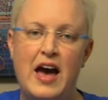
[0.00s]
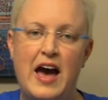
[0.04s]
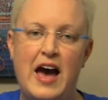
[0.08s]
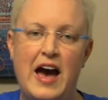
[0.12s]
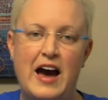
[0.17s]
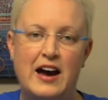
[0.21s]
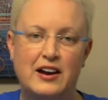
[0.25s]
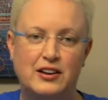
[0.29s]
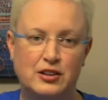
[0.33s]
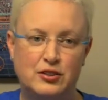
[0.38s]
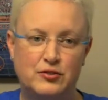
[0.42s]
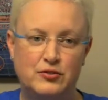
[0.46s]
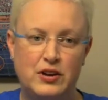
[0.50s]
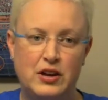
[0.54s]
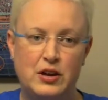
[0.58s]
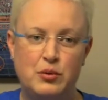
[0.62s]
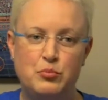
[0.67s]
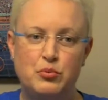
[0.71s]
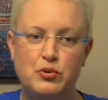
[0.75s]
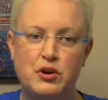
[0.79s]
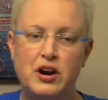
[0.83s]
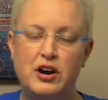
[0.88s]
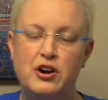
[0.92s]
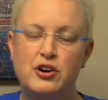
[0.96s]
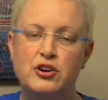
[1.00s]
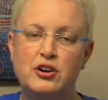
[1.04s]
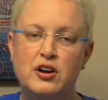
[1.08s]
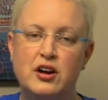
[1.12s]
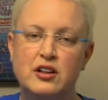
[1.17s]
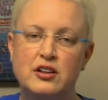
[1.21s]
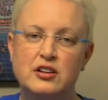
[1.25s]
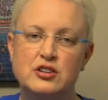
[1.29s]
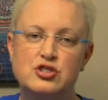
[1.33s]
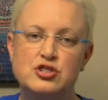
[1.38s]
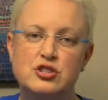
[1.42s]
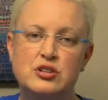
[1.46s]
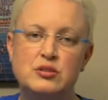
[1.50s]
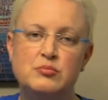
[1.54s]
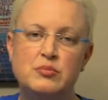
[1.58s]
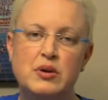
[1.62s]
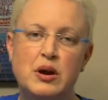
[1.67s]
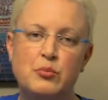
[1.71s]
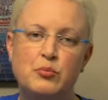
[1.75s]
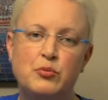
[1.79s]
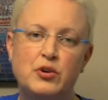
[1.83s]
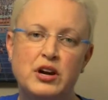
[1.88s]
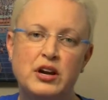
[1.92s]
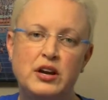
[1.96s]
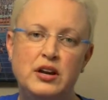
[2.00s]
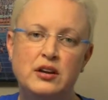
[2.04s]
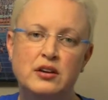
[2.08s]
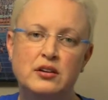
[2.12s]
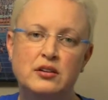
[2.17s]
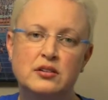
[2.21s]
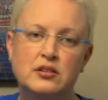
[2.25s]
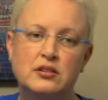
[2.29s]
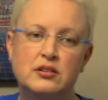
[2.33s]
activate prior knowledge and memory,